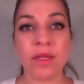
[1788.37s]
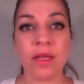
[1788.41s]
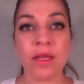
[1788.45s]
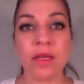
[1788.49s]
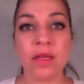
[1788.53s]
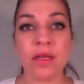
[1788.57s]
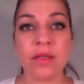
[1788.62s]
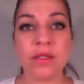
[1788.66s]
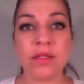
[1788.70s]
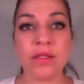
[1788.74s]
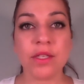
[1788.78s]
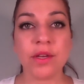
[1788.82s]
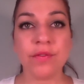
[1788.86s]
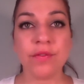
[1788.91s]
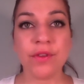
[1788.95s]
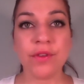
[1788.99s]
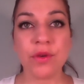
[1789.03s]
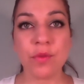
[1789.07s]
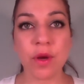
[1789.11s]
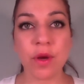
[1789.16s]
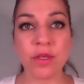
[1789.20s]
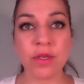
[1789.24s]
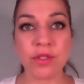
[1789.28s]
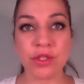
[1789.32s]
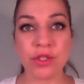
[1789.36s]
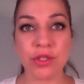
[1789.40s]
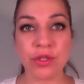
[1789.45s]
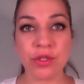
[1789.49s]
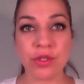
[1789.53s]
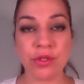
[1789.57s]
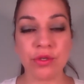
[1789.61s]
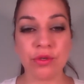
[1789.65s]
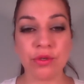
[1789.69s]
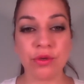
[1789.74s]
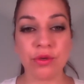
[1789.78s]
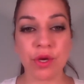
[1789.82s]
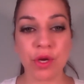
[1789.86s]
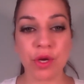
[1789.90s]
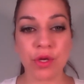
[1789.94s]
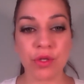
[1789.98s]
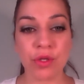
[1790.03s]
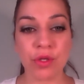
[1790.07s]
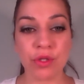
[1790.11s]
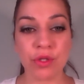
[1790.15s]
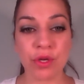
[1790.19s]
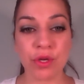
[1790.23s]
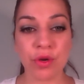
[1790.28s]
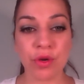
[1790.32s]
So if you want to
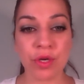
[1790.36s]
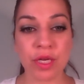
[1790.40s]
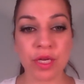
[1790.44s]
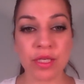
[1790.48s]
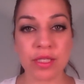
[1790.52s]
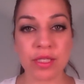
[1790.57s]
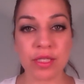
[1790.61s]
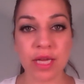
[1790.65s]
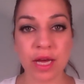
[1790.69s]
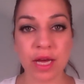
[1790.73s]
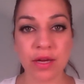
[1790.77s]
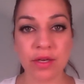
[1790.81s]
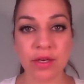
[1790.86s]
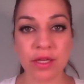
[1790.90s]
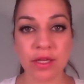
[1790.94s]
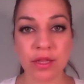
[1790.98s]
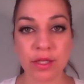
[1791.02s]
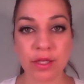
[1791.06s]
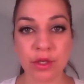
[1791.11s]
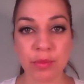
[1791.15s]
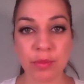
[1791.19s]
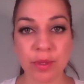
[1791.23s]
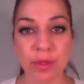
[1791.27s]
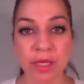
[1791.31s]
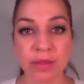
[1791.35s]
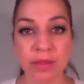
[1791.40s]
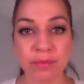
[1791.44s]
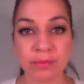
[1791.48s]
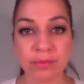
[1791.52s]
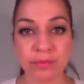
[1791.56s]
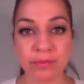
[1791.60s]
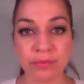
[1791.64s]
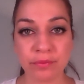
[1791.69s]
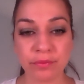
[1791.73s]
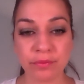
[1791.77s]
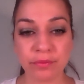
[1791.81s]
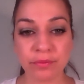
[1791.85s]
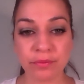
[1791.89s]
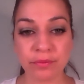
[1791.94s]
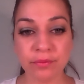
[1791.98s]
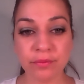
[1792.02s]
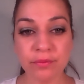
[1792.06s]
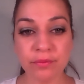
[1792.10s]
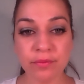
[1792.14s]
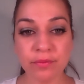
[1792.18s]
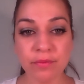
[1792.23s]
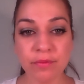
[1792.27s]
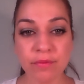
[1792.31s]
tone it down a little bit,
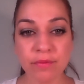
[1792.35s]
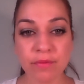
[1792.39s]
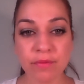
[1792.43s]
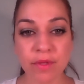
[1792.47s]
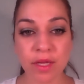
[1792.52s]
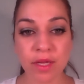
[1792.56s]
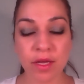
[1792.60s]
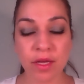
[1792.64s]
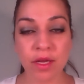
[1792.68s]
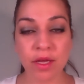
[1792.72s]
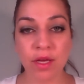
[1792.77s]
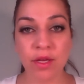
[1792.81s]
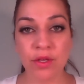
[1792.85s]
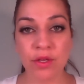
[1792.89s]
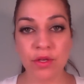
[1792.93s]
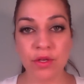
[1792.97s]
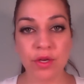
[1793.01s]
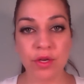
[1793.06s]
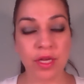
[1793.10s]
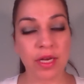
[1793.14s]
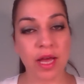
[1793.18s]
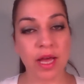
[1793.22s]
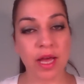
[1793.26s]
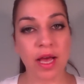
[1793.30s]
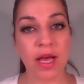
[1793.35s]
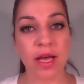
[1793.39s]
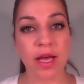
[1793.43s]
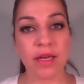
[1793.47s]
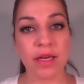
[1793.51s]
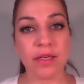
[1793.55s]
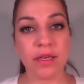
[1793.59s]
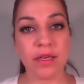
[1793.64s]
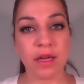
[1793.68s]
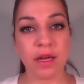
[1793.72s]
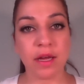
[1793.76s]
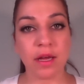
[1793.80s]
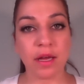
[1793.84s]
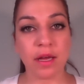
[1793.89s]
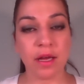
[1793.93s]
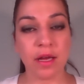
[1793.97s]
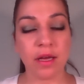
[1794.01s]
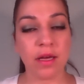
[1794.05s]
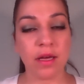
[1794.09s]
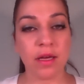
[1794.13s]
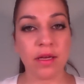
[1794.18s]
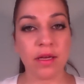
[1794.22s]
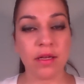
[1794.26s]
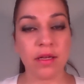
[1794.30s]
you can add
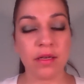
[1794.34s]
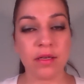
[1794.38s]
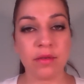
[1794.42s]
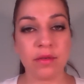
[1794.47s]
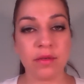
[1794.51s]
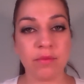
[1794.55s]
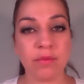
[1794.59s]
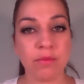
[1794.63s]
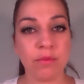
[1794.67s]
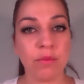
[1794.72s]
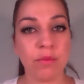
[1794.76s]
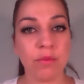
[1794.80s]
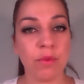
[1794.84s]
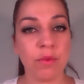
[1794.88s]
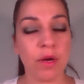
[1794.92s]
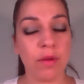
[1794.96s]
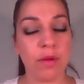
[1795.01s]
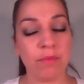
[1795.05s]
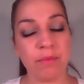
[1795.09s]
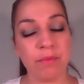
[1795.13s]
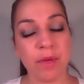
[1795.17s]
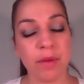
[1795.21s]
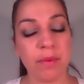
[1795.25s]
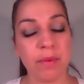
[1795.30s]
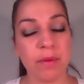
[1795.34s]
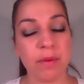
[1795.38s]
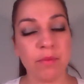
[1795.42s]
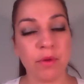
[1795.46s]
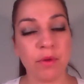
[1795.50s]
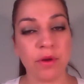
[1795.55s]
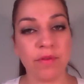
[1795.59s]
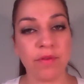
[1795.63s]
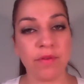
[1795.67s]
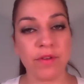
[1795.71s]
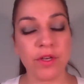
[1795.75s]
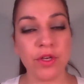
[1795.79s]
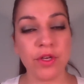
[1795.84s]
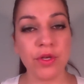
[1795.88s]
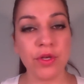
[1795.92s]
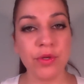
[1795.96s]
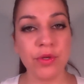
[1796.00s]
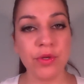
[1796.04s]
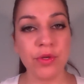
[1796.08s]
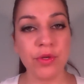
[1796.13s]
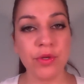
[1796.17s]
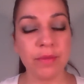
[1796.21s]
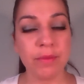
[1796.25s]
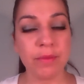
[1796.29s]
maybe more of a
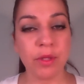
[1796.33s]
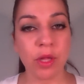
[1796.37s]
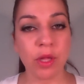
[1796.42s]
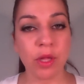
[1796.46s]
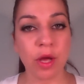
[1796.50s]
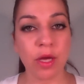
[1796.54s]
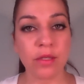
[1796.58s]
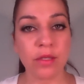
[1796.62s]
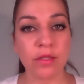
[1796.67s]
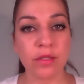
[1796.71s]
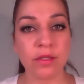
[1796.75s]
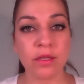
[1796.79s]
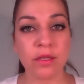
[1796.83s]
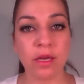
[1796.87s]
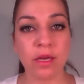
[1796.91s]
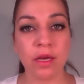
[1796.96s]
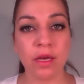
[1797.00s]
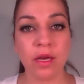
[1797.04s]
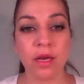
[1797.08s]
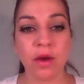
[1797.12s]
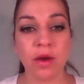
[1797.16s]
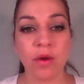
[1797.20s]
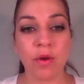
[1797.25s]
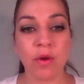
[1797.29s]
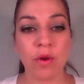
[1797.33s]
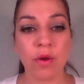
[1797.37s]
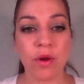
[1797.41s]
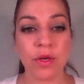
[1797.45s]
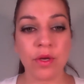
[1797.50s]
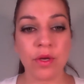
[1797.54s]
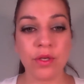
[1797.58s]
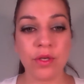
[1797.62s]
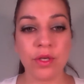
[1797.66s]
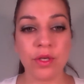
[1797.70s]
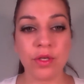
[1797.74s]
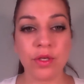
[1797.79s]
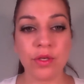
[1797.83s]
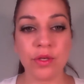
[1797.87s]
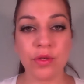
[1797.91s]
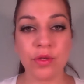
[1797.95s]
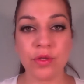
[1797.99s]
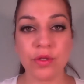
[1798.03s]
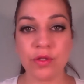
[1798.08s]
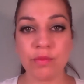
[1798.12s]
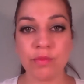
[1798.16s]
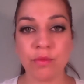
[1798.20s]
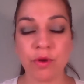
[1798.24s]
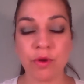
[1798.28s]
nude lip gloss, or you can
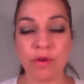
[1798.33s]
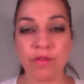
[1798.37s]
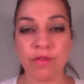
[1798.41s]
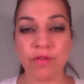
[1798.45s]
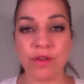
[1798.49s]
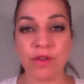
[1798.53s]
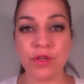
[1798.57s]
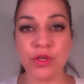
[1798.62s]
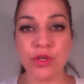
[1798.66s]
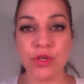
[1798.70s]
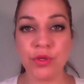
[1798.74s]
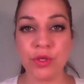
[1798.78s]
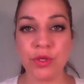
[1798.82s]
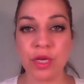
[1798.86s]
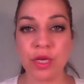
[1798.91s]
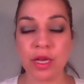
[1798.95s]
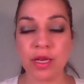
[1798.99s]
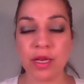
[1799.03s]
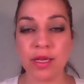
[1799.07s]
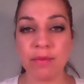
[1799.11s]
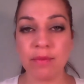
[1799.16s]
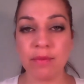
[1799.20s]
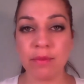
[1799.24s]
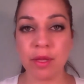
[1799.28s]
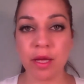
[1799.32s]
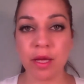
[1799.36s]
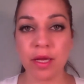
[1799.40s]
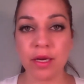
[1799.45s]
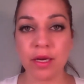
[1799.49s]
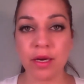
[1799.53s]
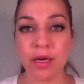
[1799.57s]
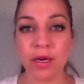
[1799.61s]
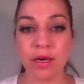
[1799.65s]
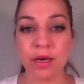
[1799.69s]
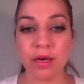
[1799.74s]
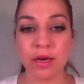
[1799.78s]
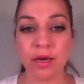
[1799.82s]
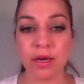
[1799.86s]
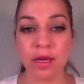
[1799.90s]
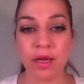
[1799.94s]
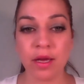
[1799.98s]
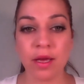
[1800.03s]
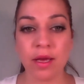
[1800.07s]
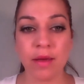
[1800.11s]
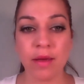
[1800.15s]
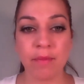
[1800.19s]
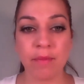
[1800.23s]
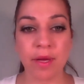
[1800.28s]
use more of a nude lip liner.
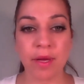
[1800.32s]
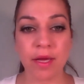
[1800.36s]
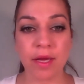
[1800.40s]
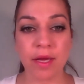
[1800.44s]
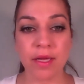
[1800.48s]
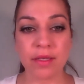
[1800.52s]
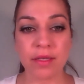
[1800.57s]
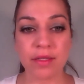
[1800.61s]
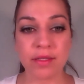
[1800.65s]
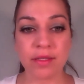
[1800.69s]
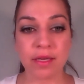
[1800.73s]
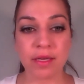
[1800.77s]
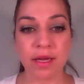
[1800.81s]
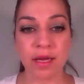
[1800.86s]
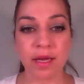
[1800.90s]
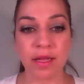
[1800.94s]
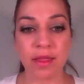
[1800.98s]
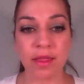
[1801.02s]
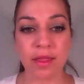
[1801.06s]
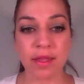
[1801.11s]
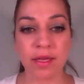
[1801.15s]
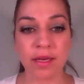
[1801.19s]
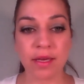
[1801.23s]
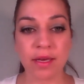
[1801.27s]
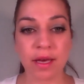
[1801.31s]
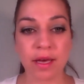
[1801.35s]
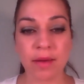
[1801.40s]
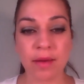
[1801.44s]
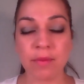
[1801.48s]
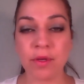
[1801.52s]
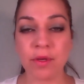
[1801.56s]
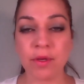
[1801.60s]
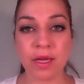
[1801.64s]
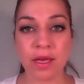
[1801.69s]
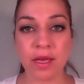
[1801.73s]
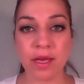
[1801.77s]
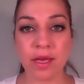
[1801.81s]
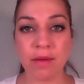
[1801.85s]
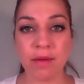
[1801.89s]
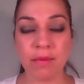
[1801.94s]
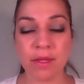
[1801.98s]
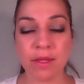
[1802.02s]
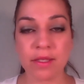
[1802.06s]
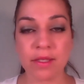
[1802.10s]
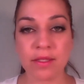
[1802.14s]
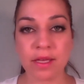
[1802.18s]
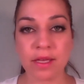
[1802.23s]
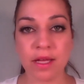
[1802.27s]
But I think I'm going to keep
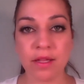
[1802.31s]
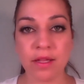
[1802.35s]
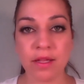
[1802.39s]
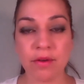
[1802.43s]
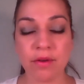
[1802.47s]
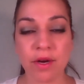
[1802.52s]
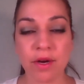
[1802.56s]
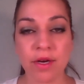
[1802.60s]
this color on.